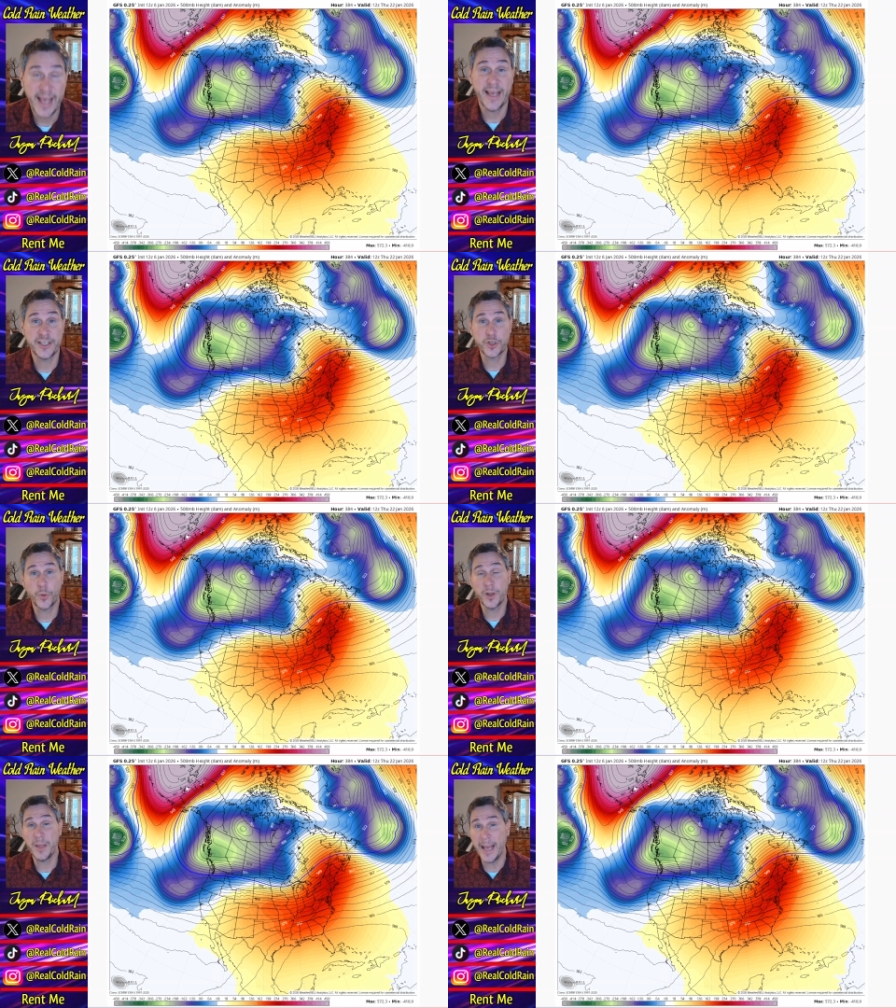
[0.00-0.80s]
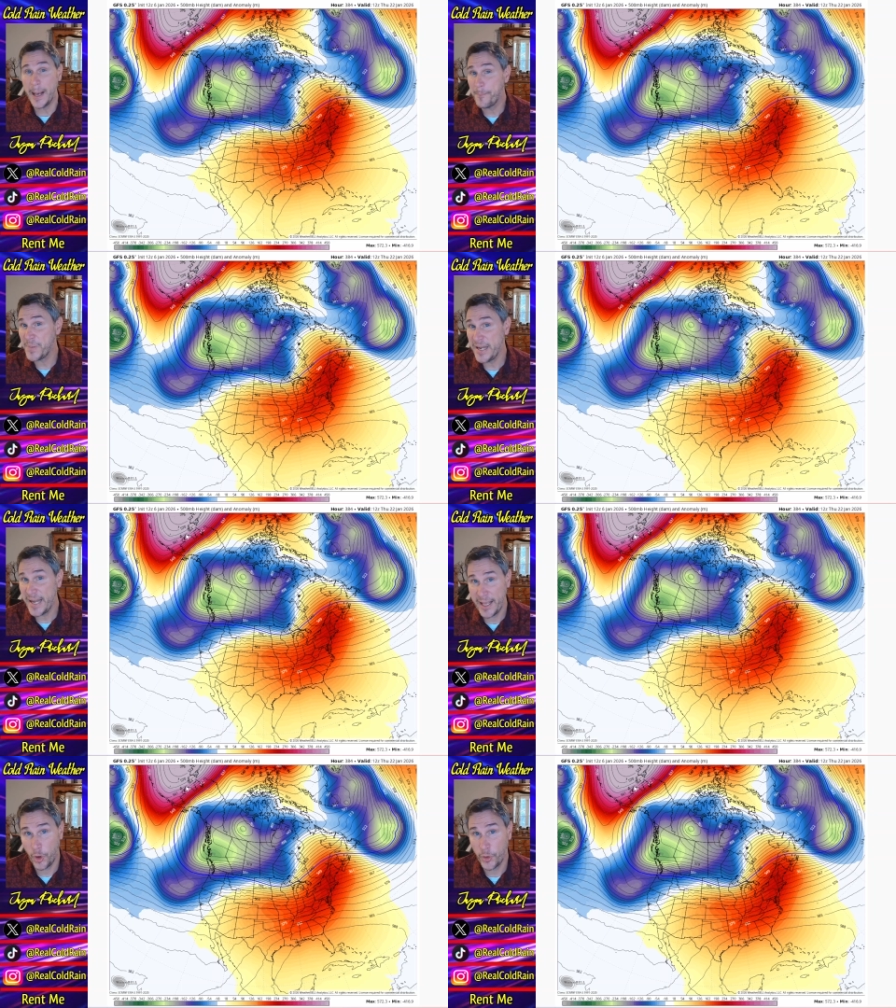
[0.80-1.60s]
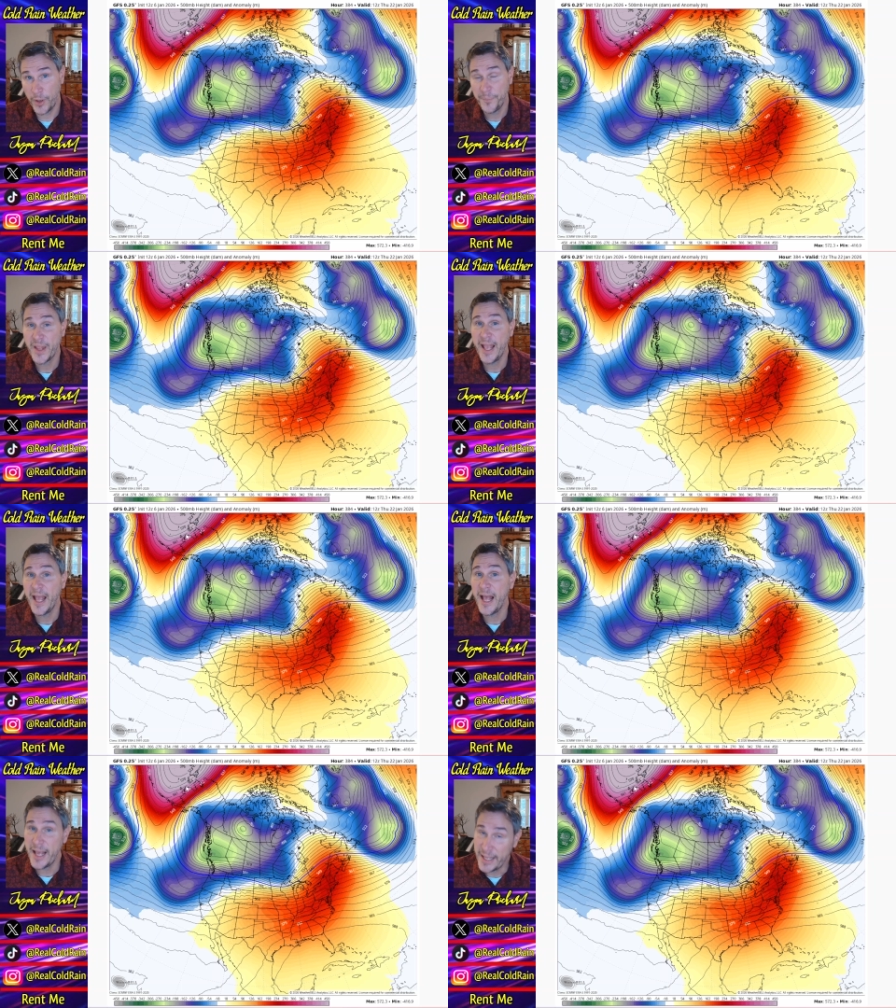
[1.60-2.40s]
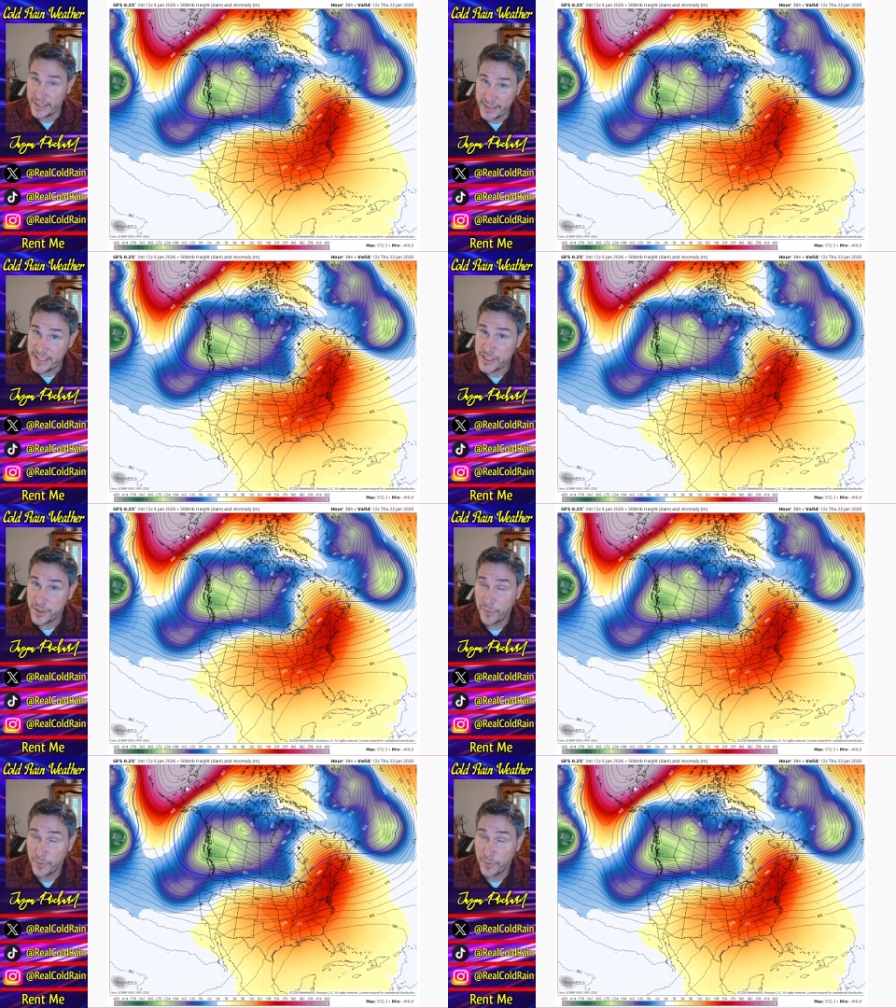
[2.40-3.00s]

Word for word: It's going to be up and down, at least